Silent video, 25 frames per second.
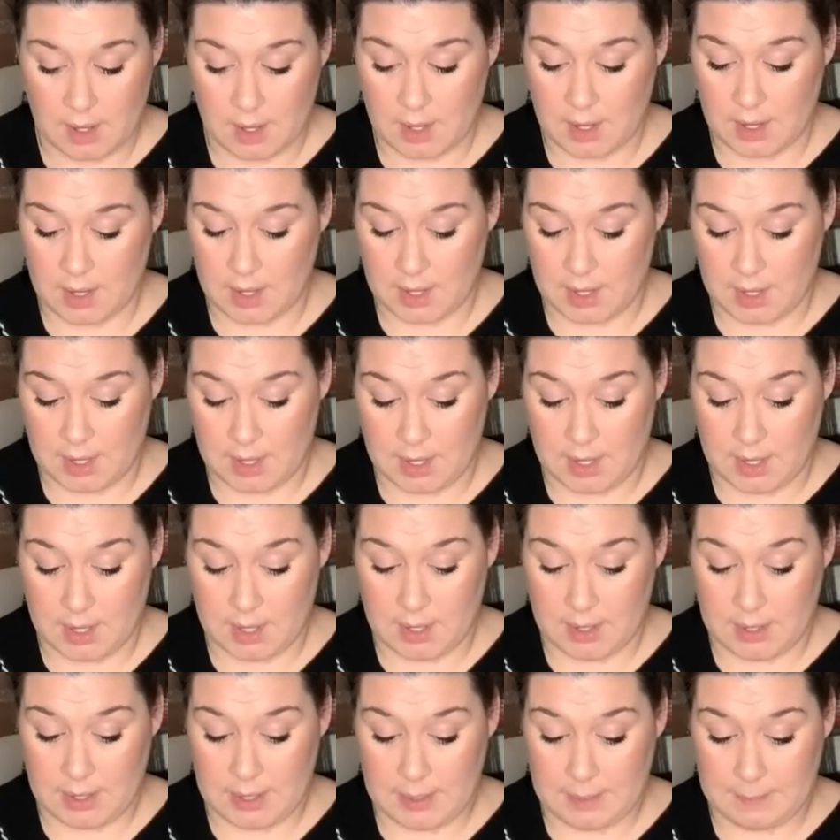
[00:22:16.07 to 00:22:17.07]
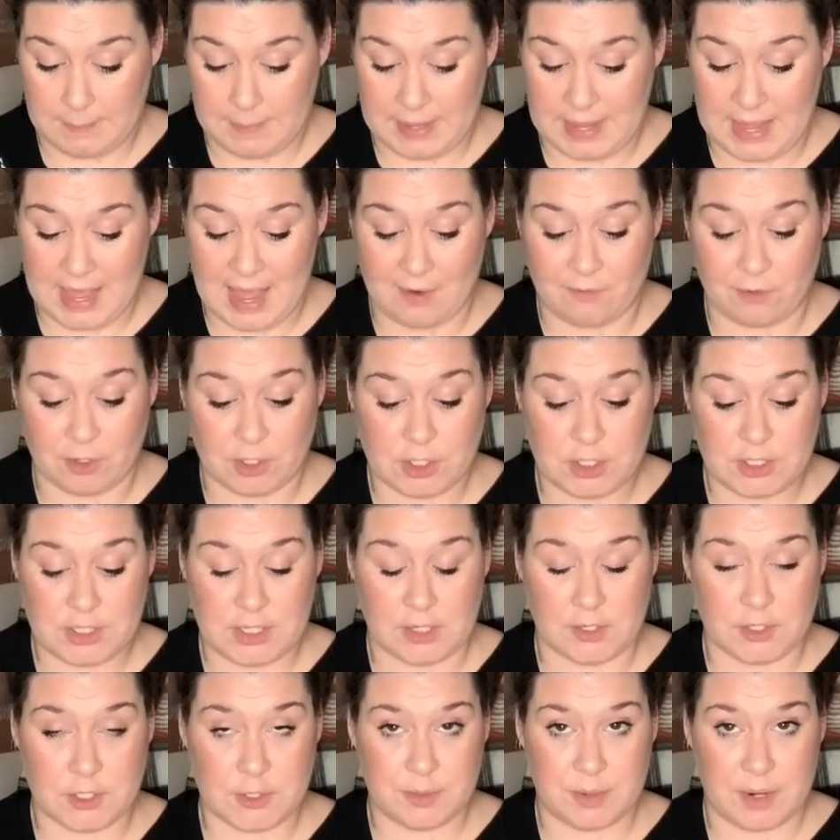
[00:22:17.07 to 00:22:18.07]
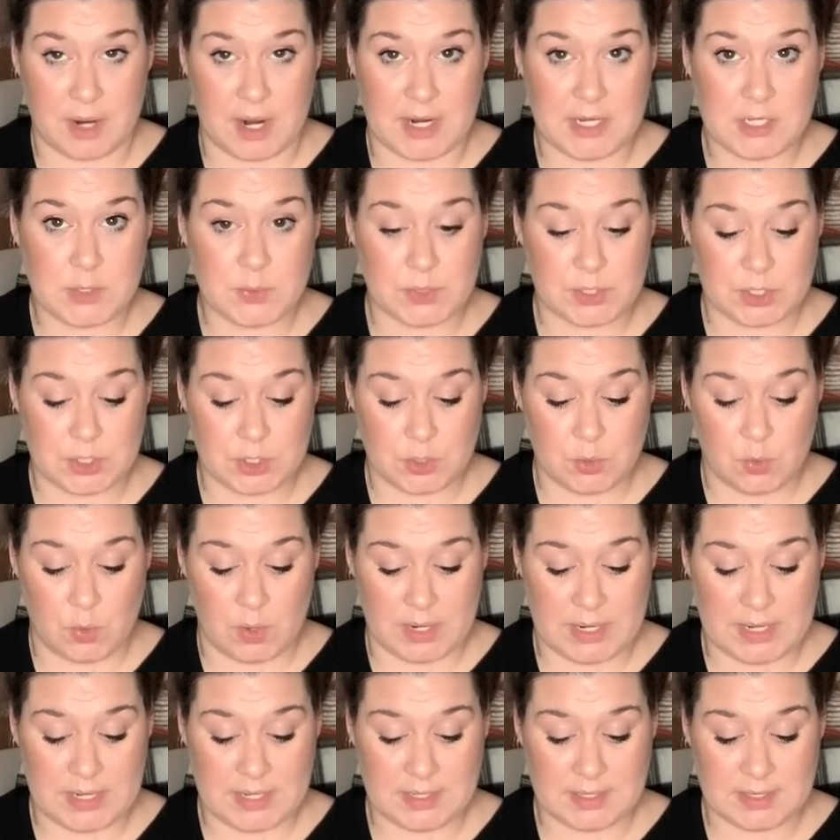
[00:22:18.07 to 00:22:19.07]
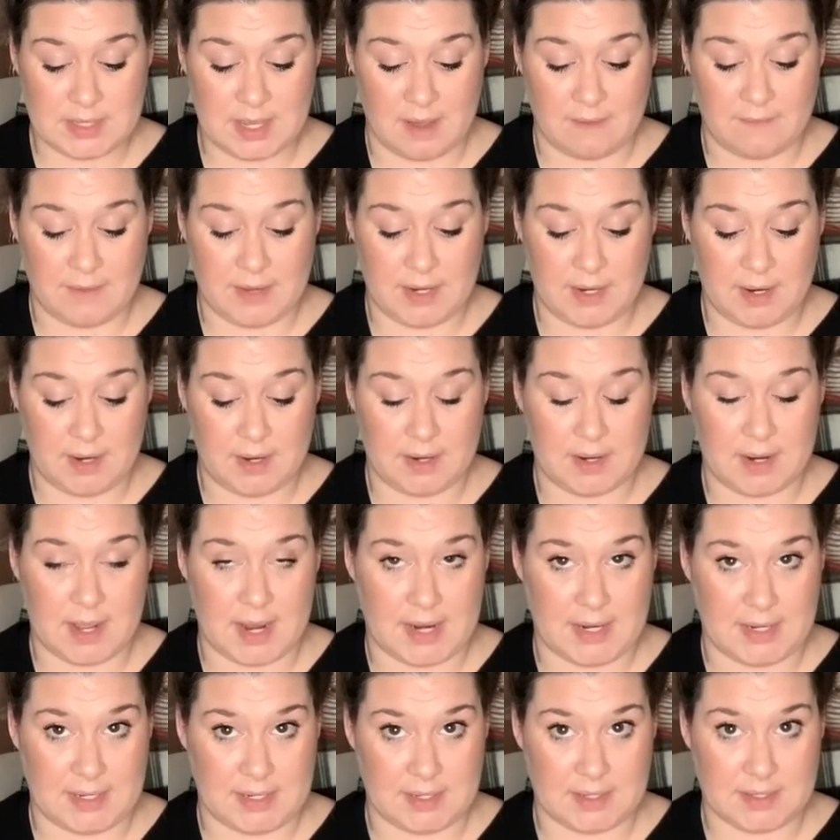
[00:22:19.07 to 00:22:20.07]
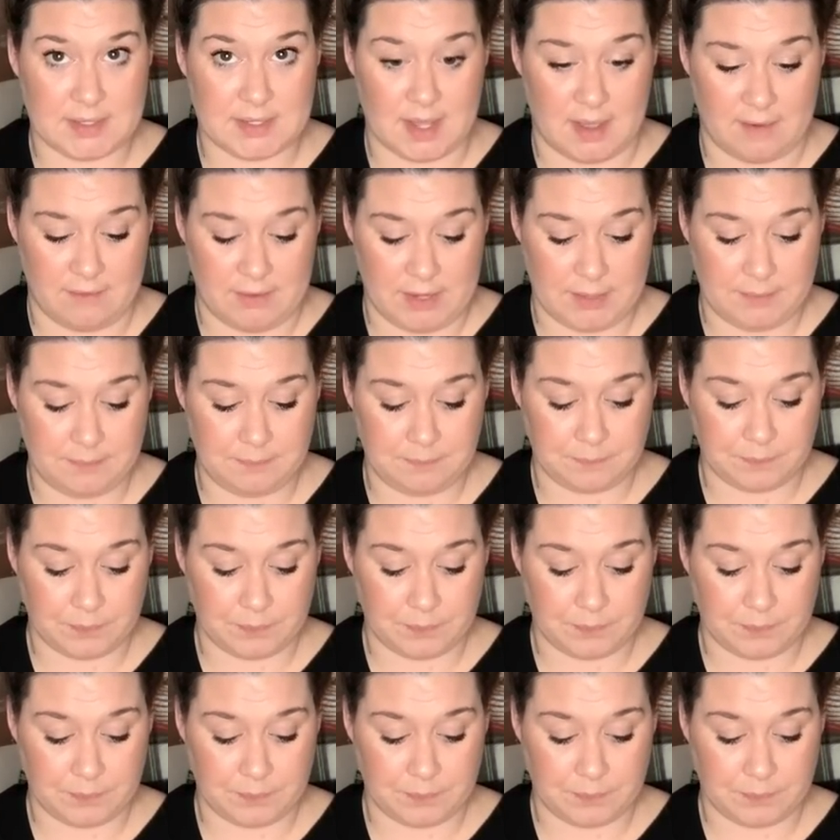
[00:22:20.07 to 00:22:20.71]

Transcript: Uh, my average sales price was $27.97.